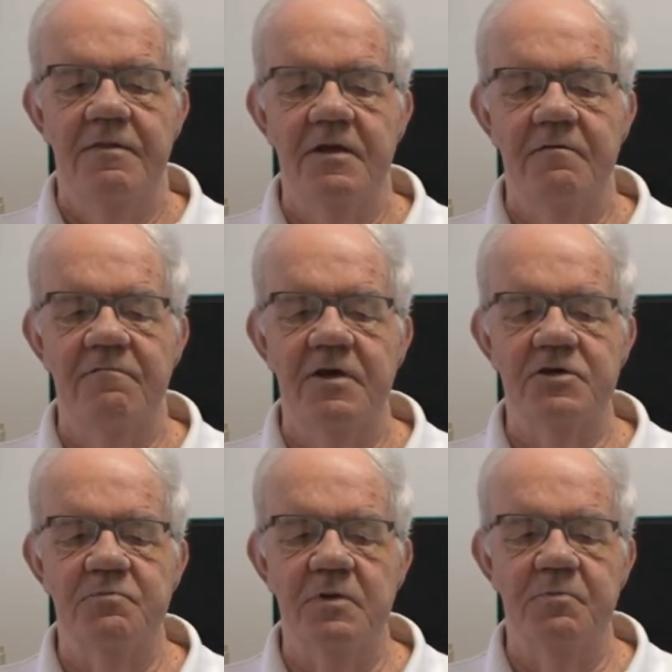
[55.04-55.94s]
The
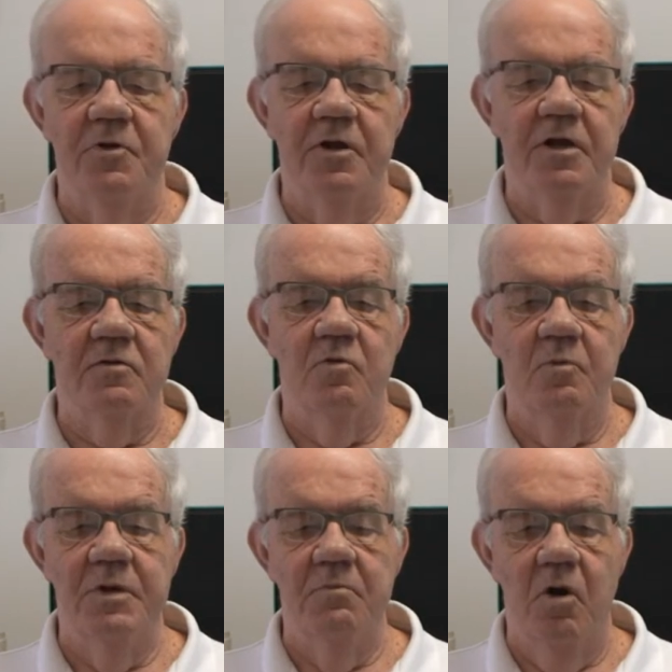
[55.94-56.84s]
investment product will
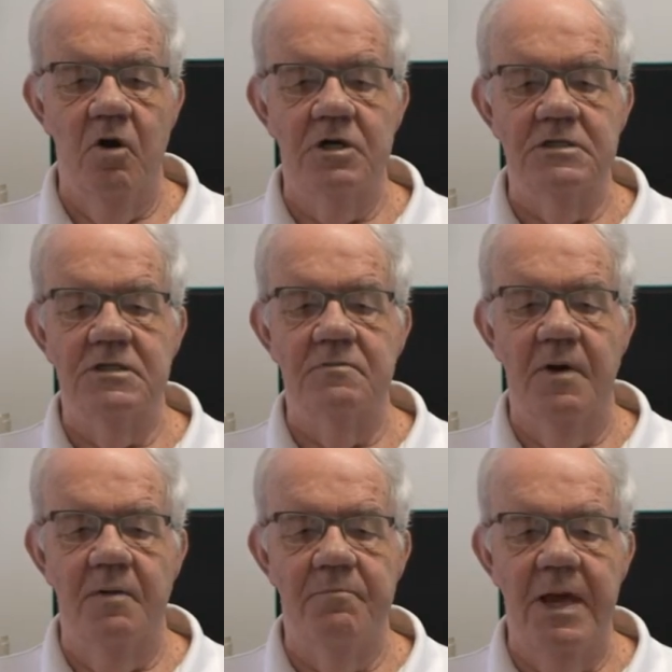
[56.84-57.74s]
be marketed
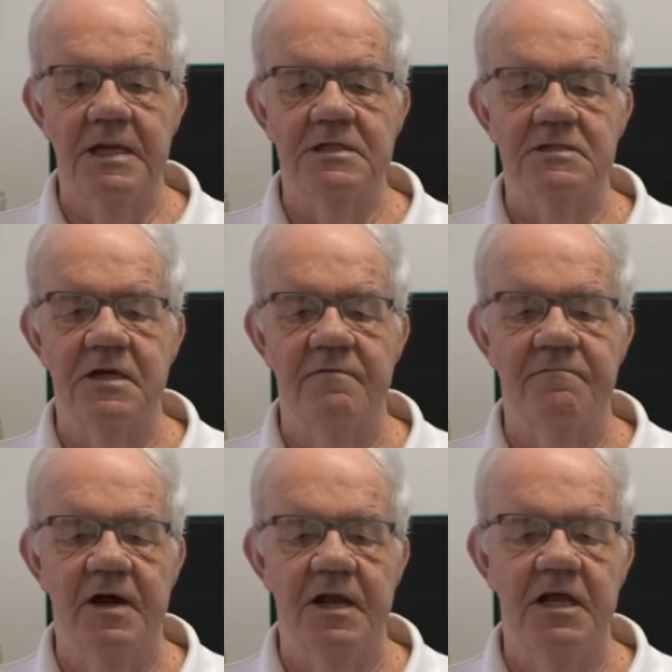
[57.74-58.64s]
by banks and
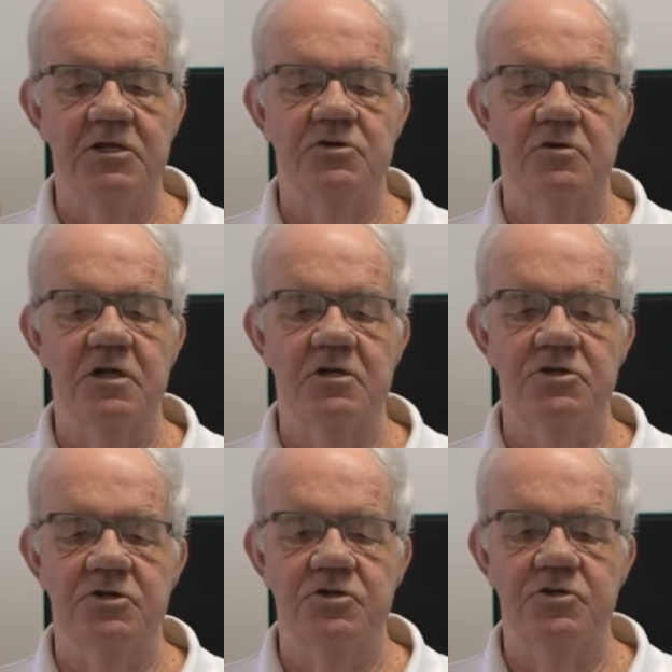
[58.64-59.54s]
financial
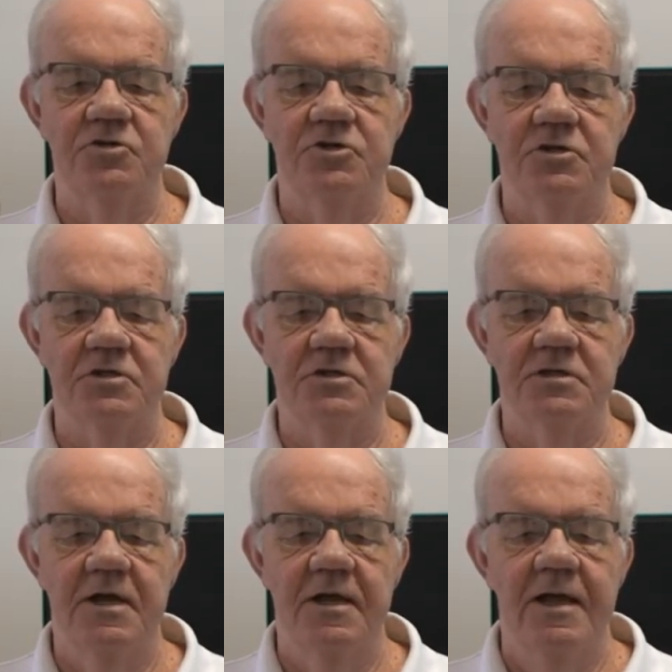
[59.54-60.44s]

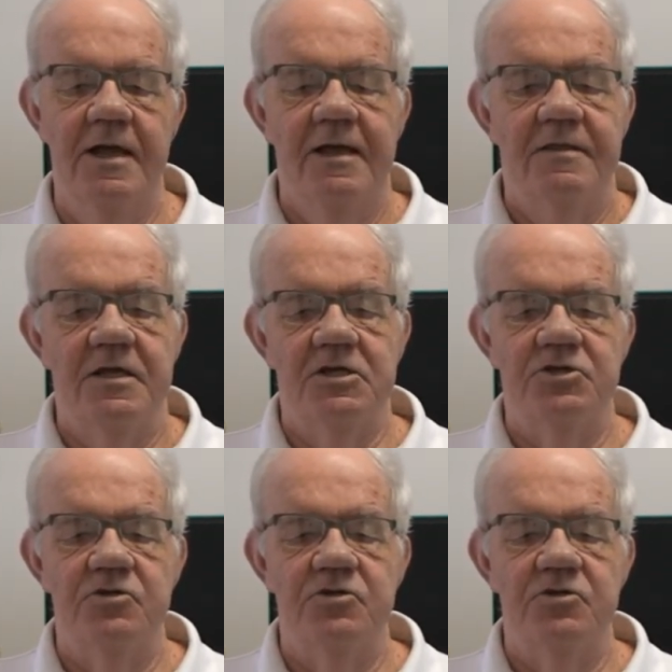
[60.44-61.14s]
institutions. These